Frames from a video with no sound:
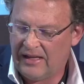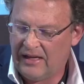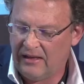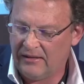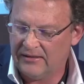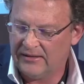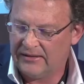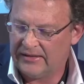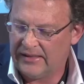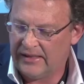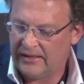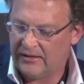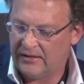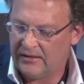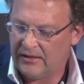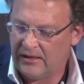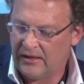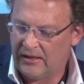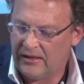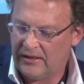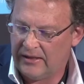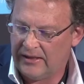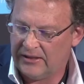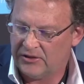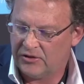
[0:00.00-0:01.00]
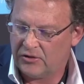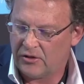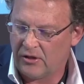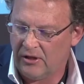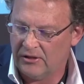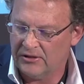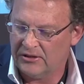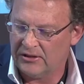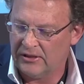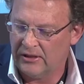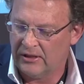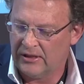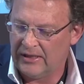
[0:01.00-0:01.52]
health sector is
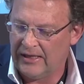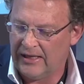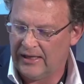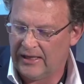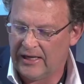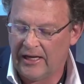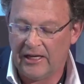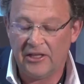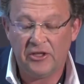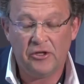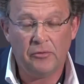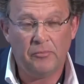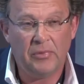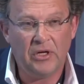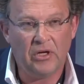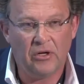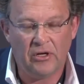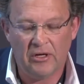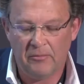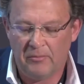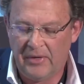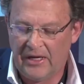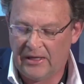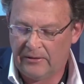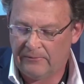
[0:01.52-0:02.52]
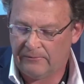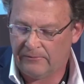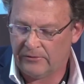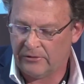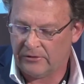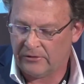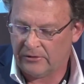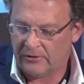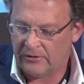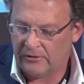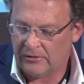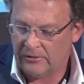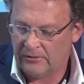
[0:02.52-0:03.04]
constantly going to be on a back
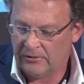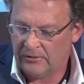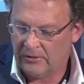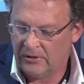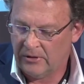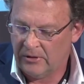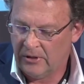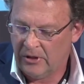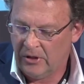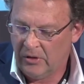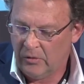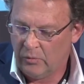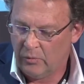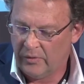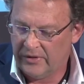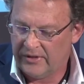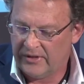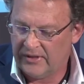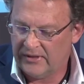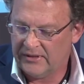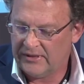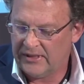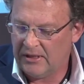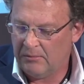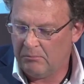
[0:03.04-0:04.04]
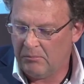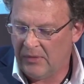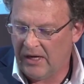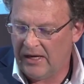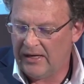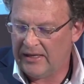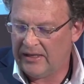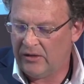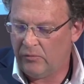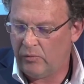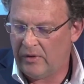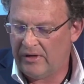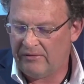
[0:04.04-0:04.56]
foot. With this in
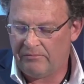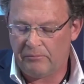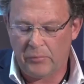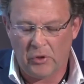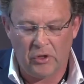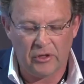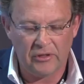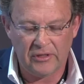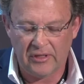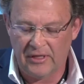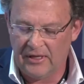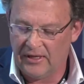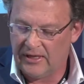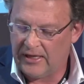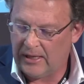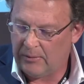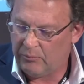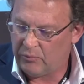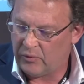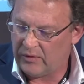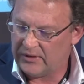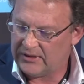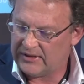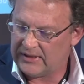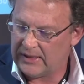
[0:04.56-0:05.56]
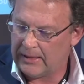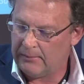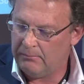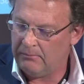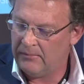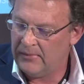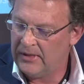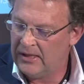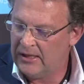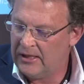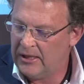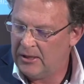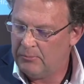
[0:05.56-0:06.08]
mind, we have partnered up with
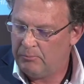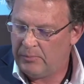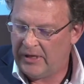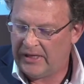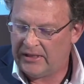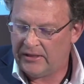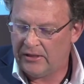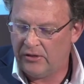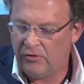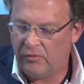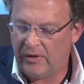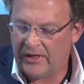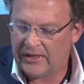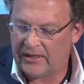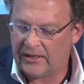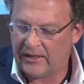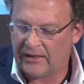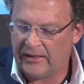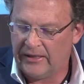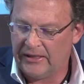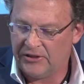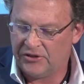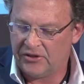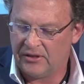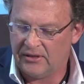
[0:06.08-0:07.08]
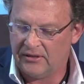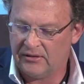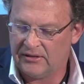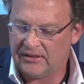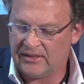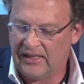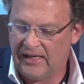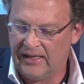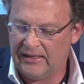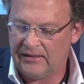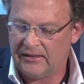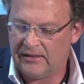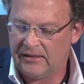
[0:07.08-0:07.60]
some pattern recognition
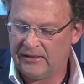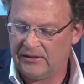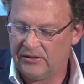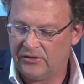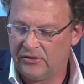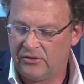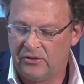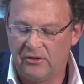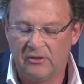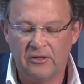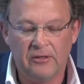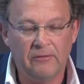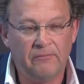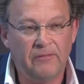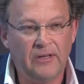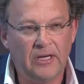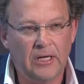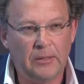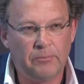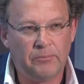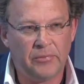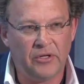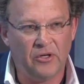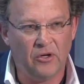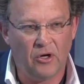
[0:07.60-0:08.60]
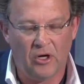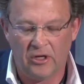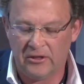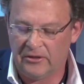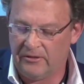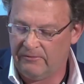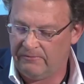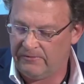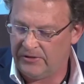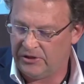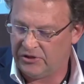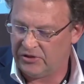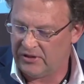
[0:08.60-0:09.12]
scientists to develop an
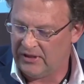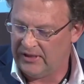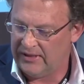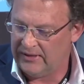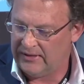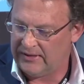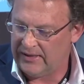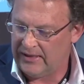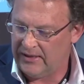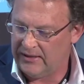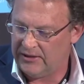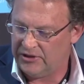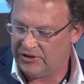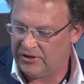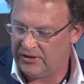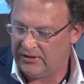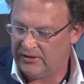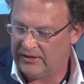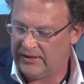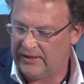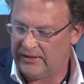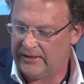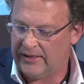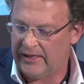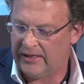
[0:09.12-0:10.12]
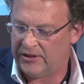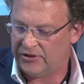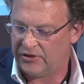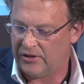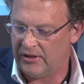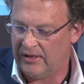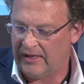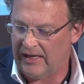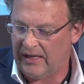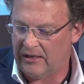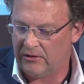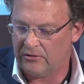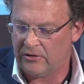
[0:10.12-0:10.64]
artificial intelligence
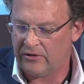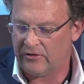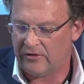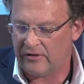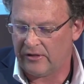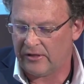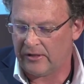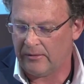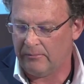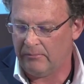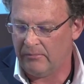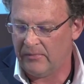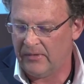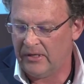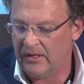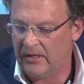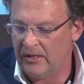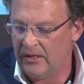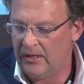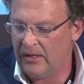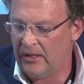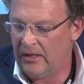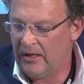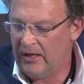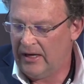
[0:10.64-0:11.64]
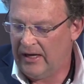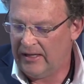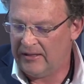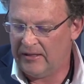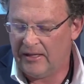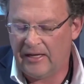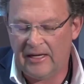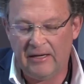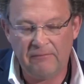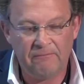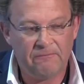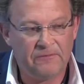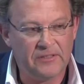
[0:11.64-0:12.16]
detection algorithm, and
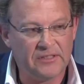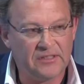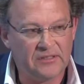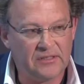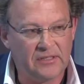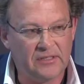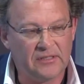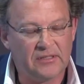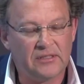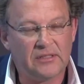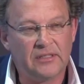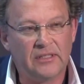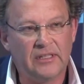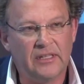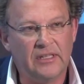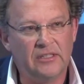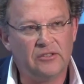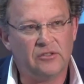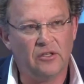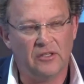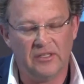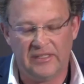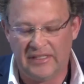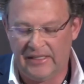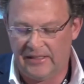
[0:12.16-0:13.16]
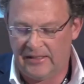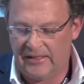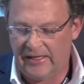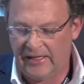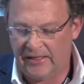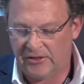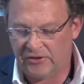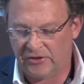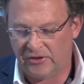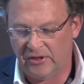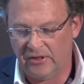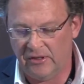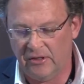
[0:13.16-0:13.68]
the emphasis is on
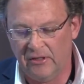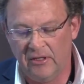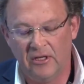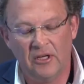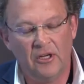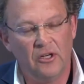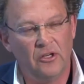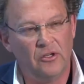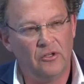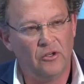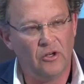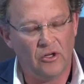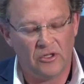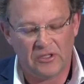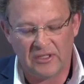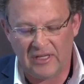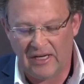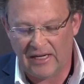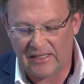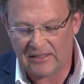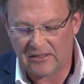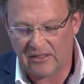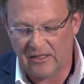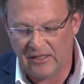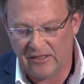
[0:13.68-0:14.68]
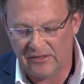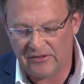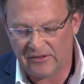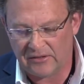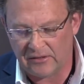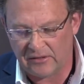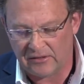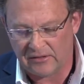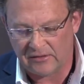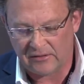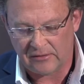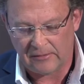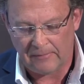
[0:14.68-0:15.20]
detection, not
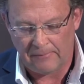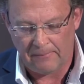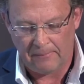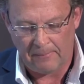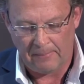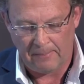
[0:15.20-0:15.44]
diagnosis.